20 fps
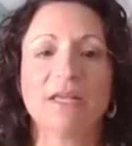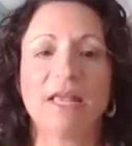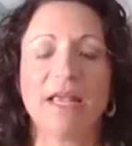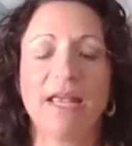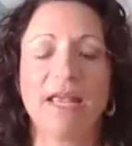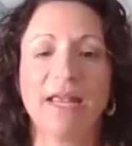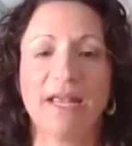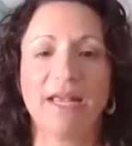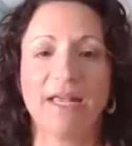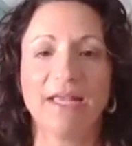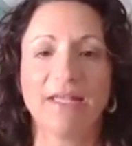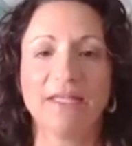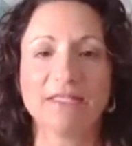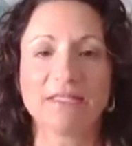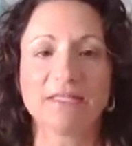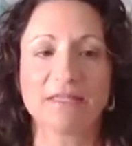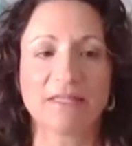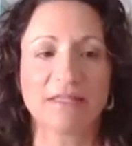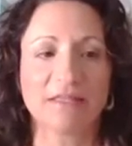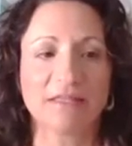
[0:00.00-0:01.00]
And
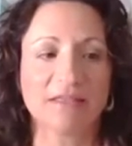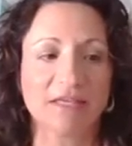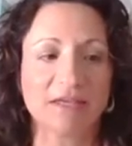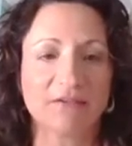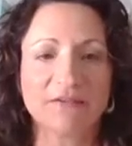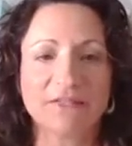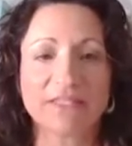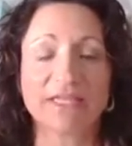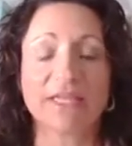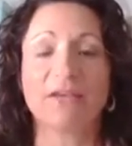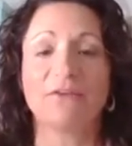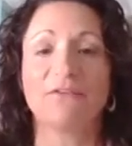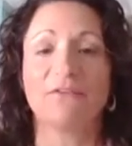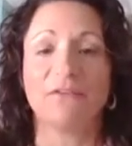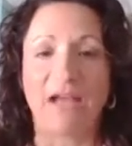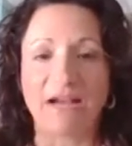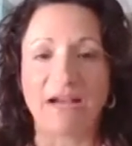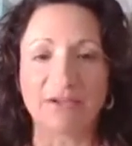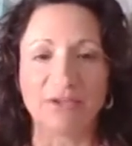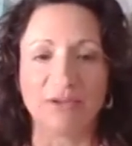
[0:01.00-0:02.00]
think of it as like a
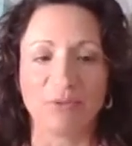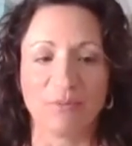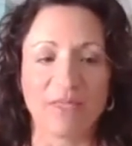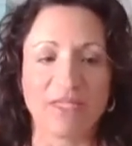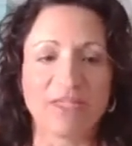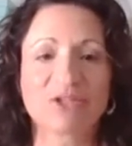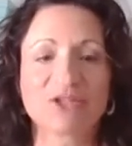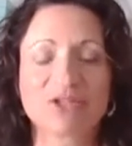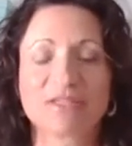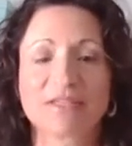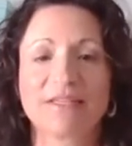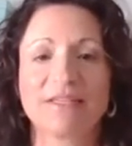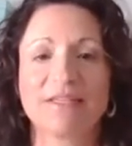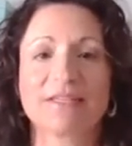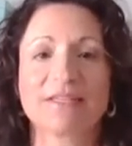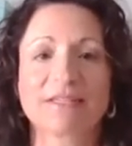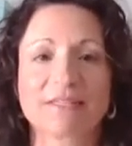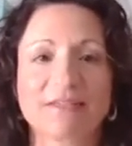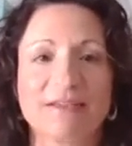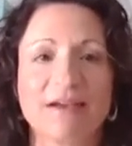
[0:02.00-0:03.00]
vacuum, and it's just going to
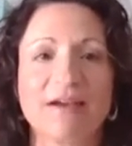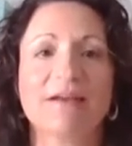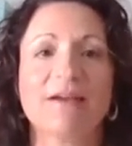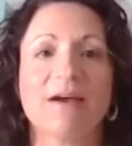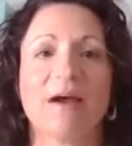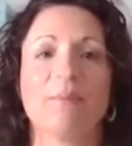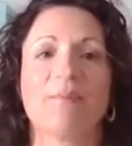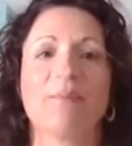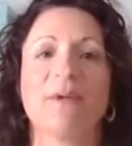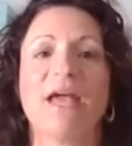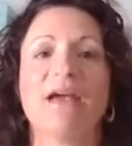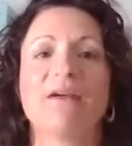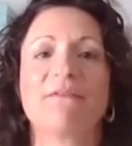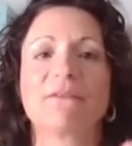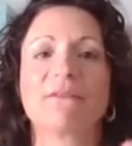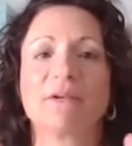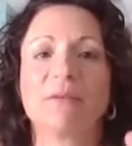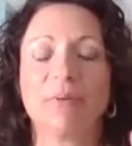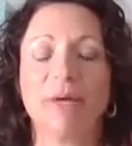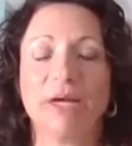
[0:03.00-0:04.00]
suck up
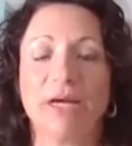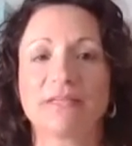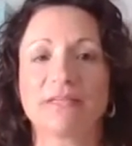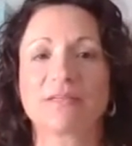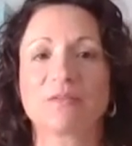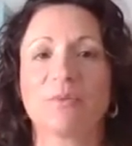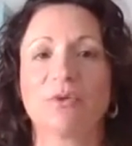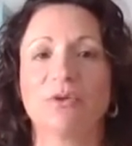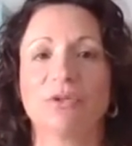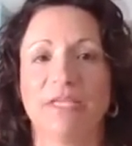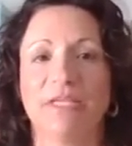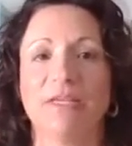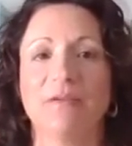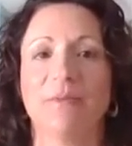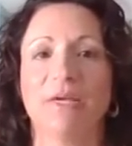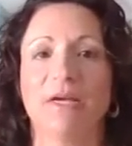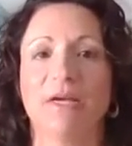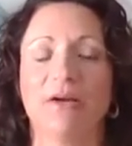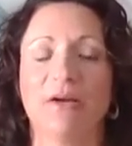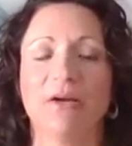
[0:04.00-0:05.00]
every possible
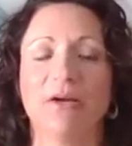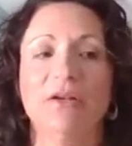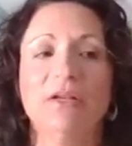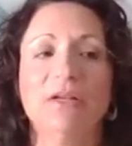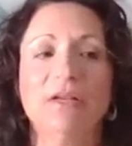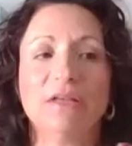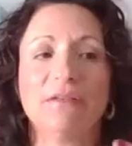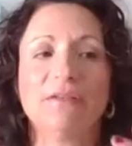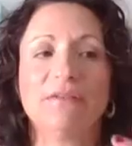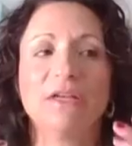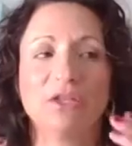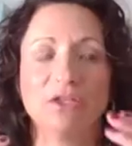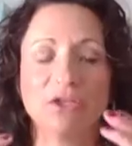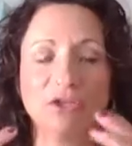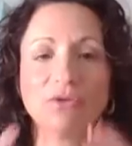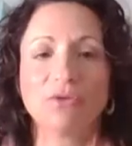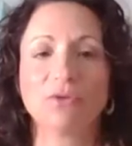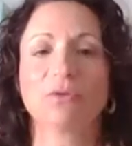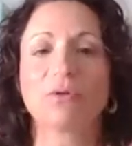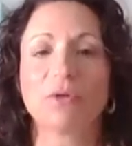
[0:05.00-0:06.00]
email that
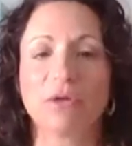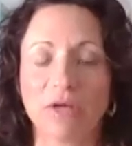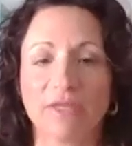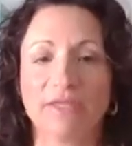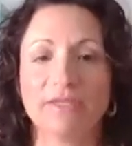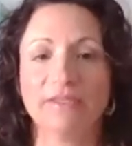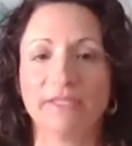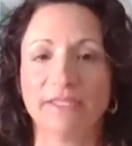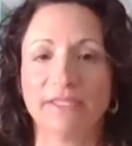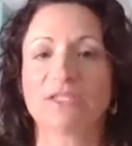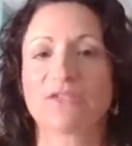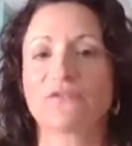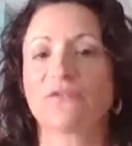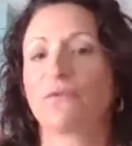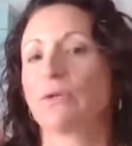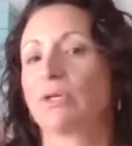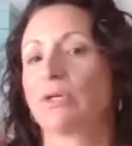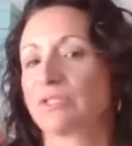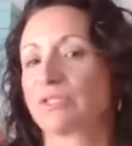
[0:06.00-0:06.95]
you are on a list for,